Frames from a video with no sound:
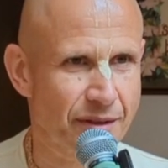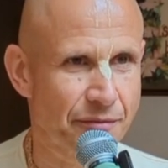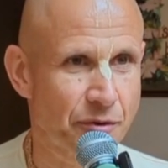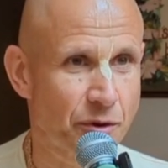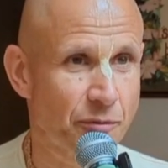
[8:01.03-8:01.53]

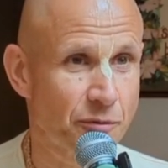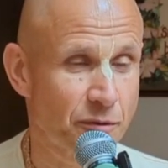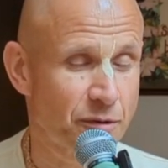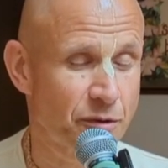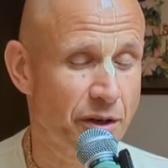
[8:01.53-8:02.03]
if we
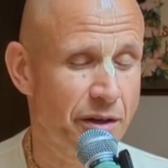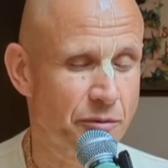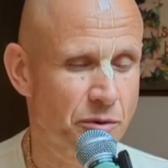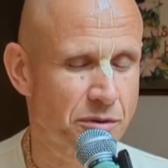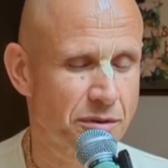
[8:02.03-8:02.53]
really
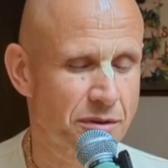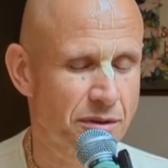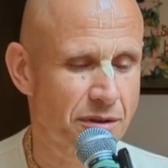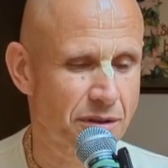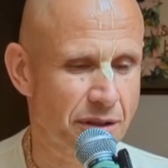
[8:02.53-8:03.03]
would
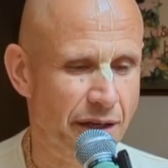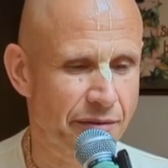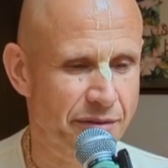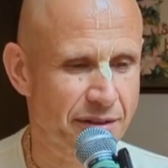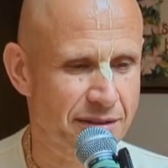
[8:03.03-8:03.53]

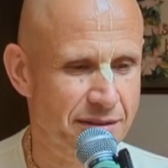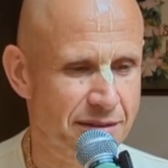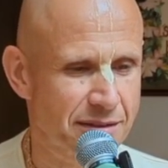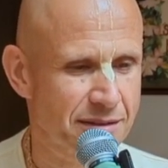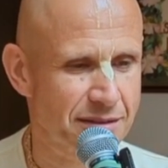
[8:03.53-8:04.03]
have
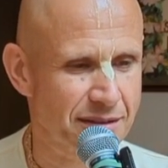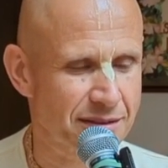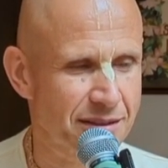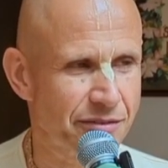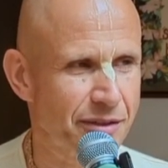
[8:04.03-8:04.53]
this
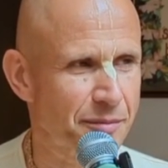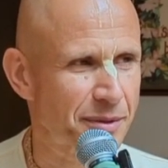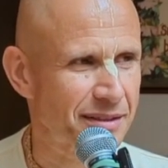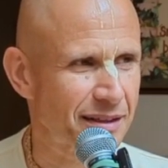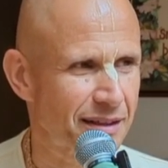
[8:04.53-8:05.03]
servant
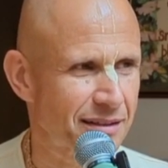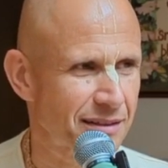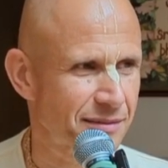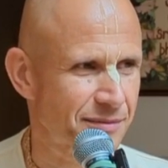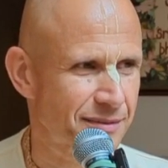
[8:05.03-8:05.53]

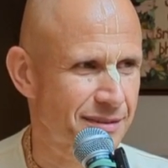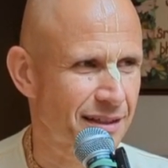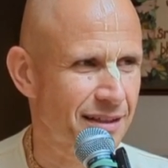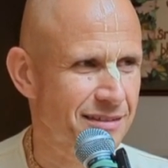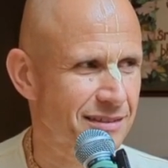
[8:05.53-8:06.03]
mentality,
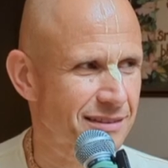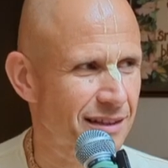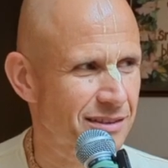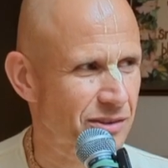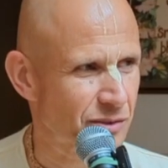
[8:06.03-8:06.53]
dasa,
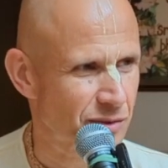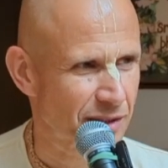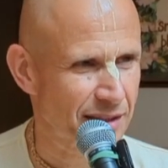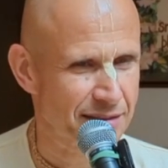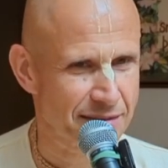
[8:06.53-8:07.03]
dasa, no
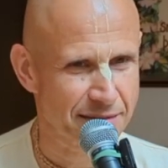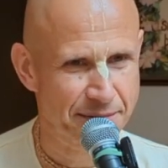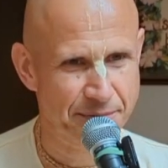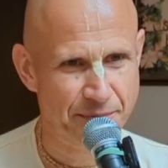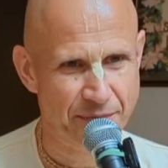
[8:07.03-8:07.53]
dasa,
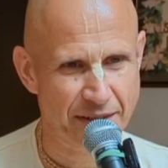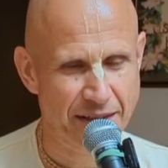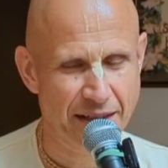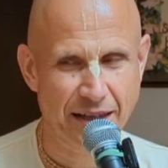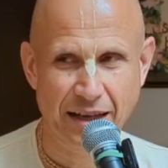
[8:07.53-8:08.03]

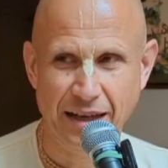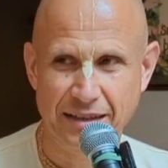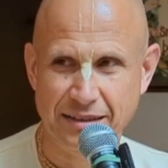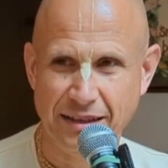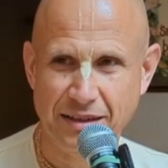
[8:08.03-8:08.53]

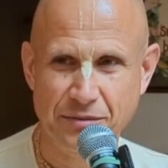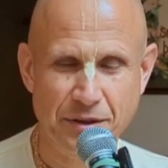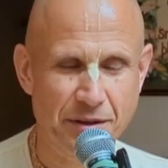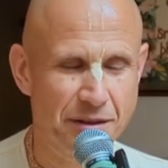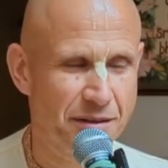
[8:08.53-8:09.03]
then
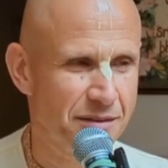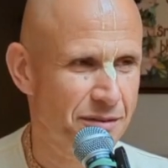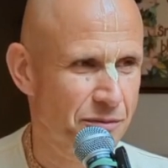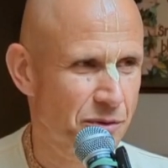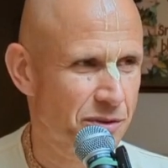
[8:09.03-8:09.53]
we
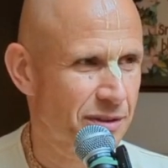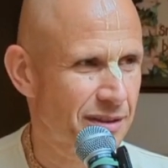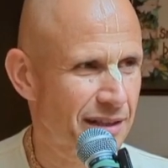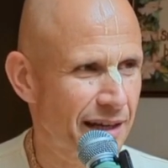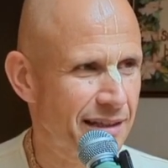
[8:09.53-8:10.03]

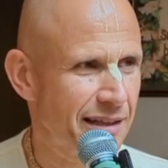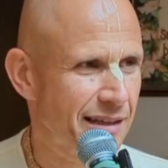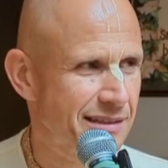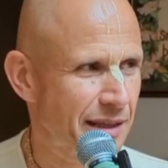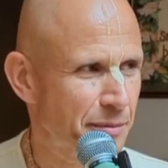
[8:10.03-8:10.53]
would gladly
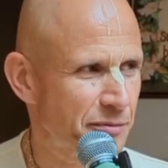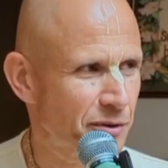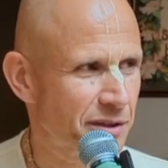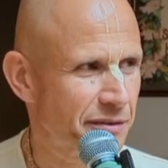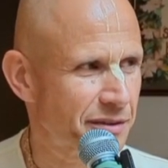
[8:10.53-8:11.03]
accept
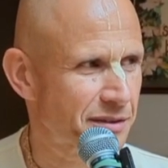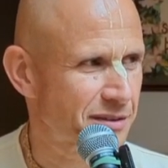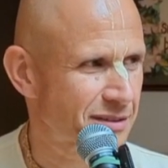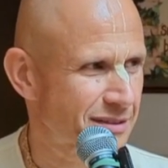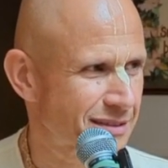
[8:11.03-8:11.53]
whatever
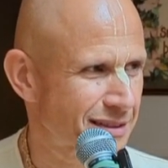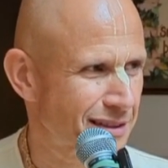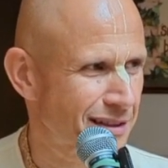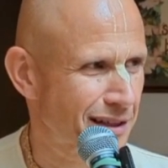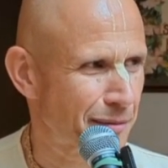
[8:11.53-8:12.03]

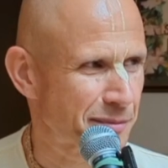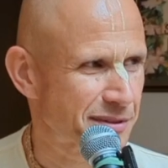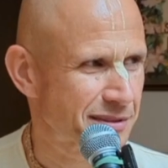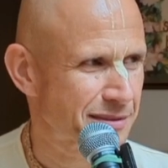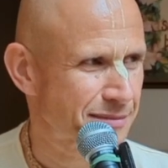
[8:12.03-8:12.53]

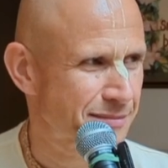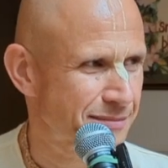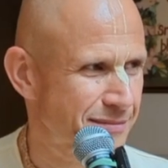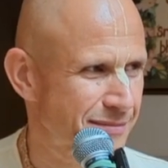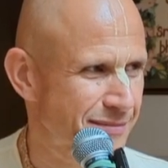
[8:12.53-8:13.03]
comes.
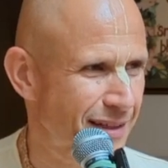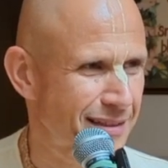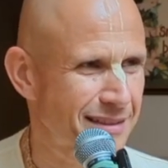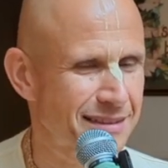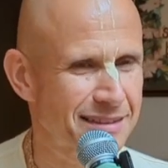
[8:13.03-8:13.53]

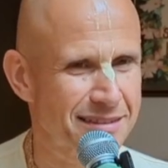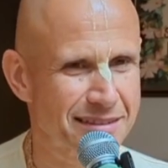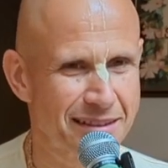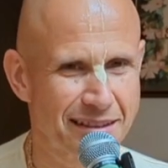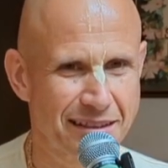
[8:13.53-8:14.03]
And this is